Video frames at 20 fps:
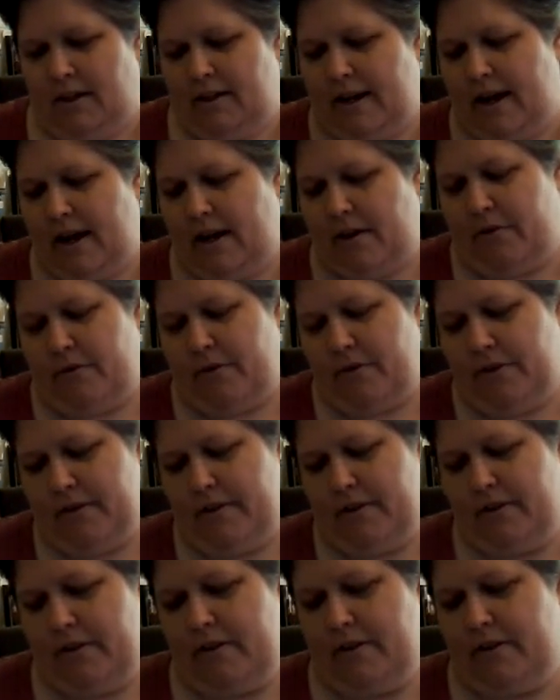Now,
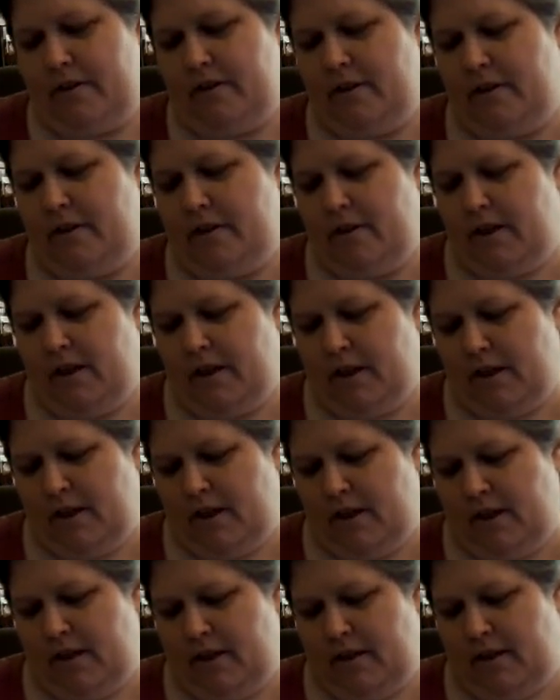
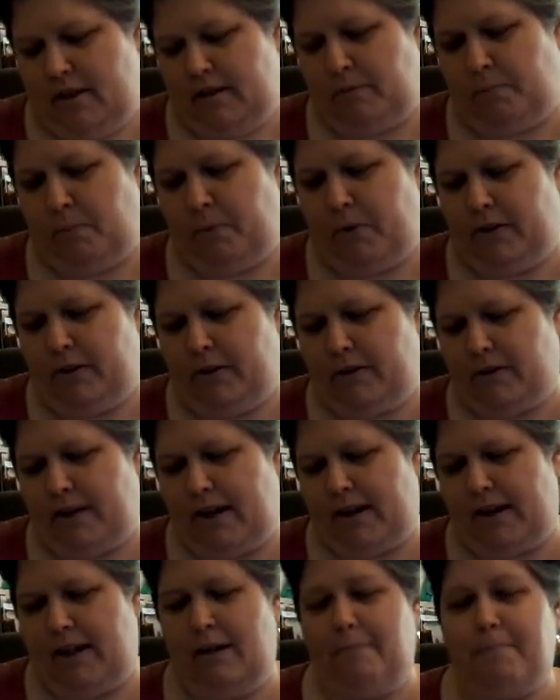this boy looks
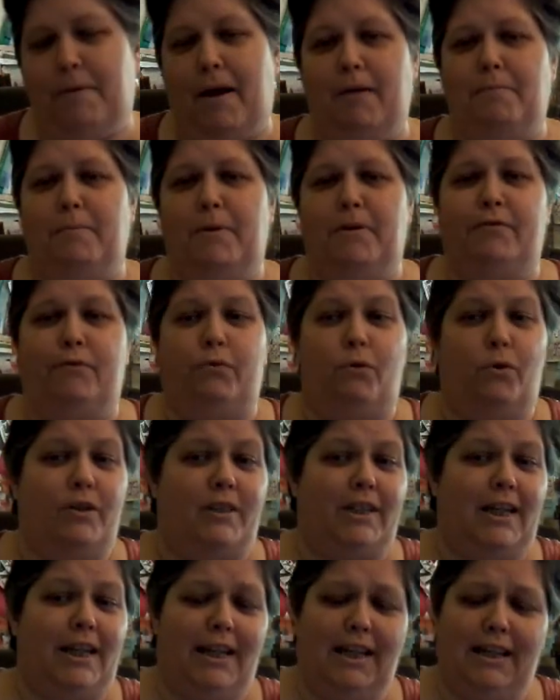like he might be
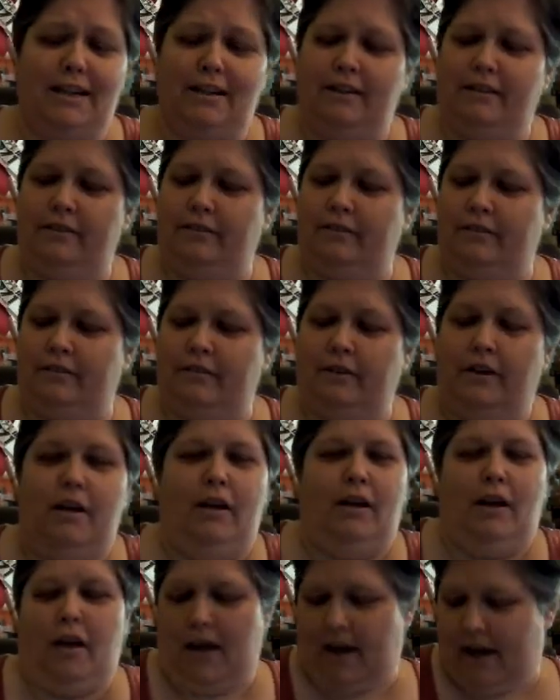14,
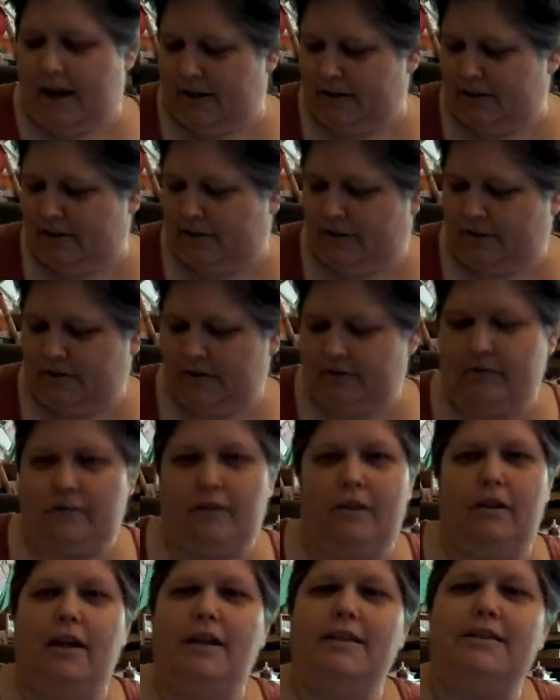and
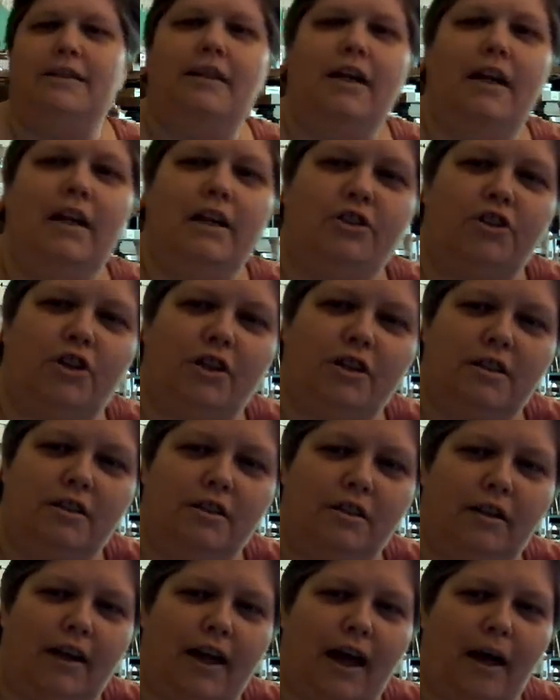isn't he
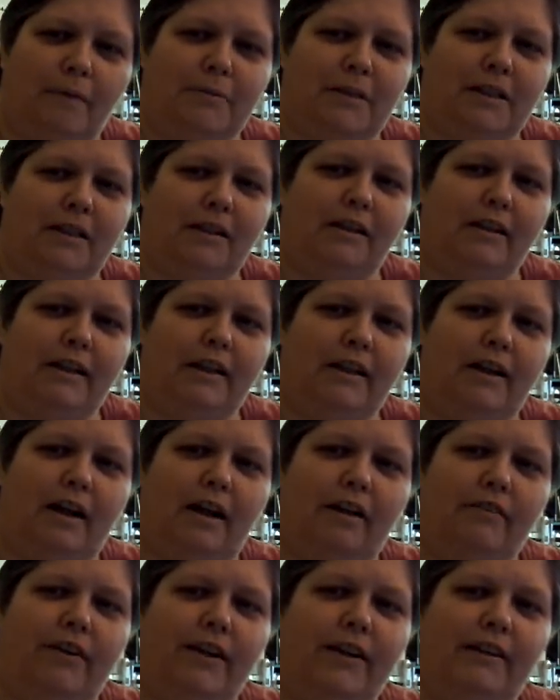just Captain Clean
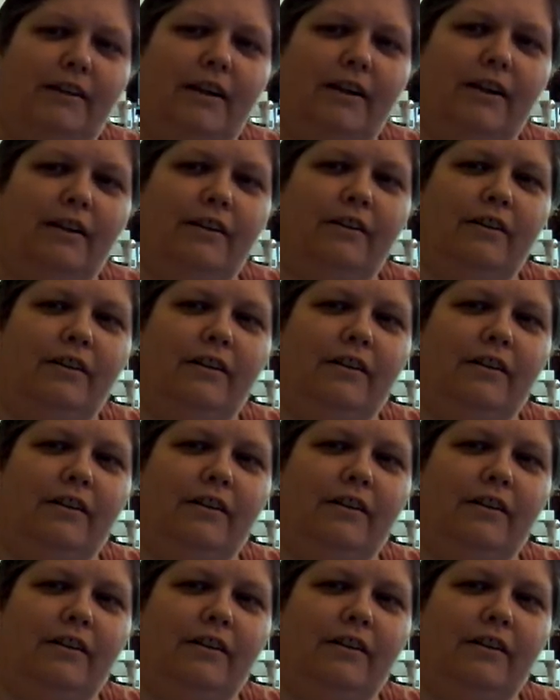Cut right there?